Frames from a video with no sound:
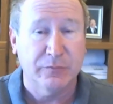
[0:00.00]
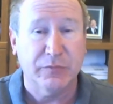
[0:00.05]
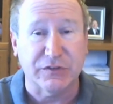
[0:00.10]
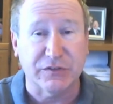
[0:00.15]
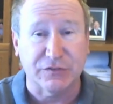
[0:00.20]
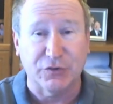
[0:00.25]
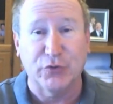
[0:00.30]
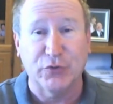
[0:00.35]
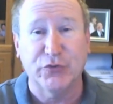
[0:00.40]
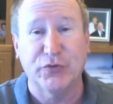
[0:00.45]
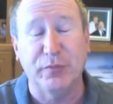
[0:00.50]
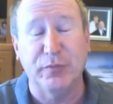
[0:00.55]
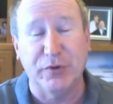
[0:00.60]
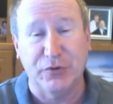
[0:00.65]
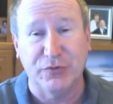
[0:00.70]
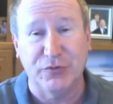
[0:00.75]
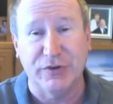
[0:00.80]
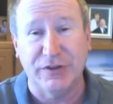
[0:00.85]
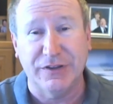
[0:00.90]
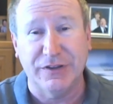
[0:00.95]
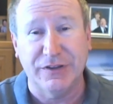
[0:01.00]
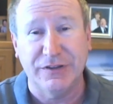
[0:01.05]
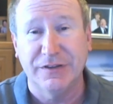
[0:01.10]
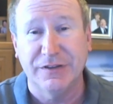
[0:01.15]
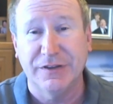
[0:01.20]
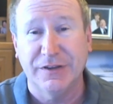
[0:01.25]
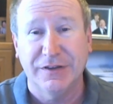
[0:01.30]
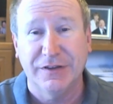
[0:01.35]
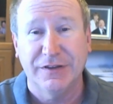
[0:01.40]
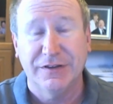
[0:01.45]
Because ultimately,
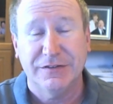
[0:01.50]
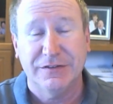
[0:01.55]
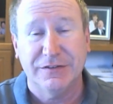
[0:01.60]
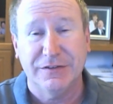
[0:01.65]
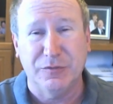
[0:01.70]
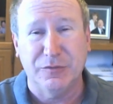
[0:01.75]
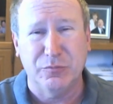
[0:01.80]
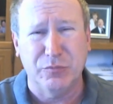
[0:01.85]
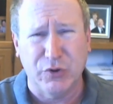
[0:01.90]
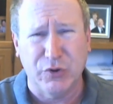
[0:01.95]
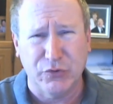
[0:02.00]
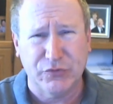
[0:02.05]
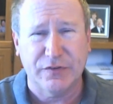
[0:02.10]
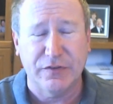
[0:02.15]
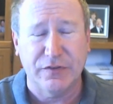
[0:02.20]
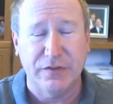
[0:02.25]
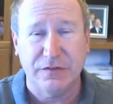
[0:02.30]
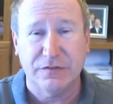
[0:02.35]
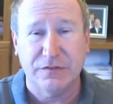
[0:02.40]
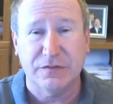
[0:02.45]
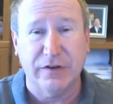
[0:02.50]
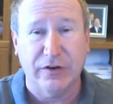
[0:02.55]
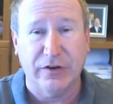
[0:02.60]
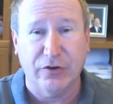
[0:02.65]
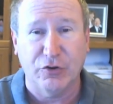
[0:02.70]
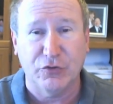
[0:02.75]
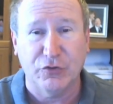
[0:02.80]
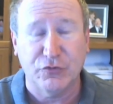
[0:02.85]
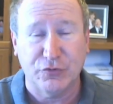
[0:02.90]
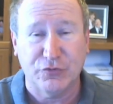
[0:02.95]
in most of these
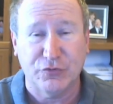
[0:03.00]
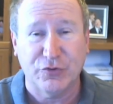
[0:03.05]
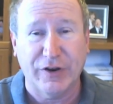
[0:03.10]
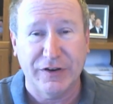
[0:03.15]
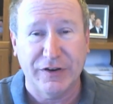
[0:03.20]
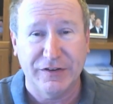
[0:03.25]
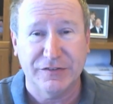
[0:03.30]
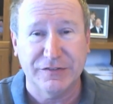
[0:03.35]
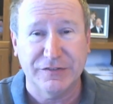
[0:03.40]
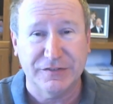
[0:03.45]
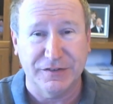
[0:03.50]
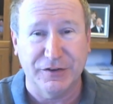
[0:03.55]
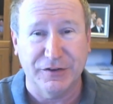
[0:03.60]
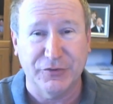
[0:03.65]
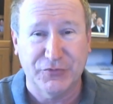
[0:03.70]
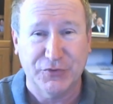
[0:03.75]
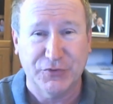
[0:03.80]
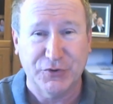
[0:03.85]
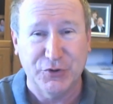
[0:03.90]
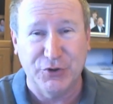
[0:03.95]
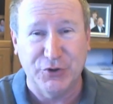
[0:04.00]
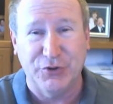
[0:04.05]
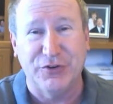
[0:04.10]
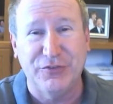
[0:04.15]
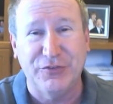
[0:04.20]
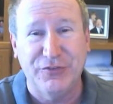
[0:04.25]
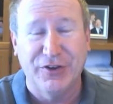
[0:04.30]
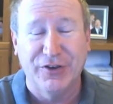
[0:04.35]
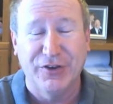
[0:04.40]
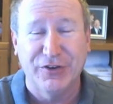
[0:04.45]
scenarios, you're trying to sift
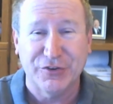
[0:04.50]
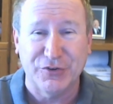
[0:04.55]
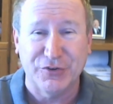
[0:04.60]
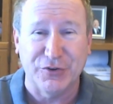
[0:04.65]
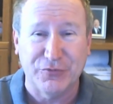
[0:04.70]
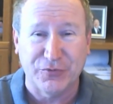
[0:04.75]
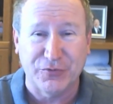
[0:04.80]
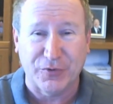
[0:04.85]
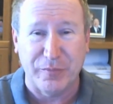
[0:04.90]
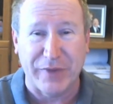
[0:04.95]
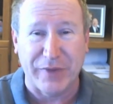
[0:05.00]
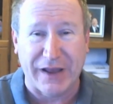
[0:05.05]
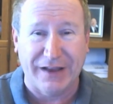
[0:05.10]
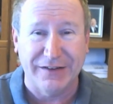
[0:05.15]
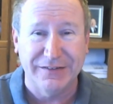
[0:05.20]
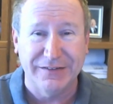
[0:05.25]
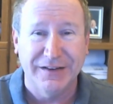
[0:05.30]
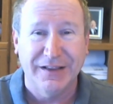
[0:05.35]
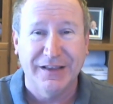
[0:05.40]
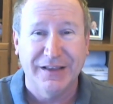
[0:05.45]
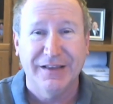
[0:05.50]
good from bad,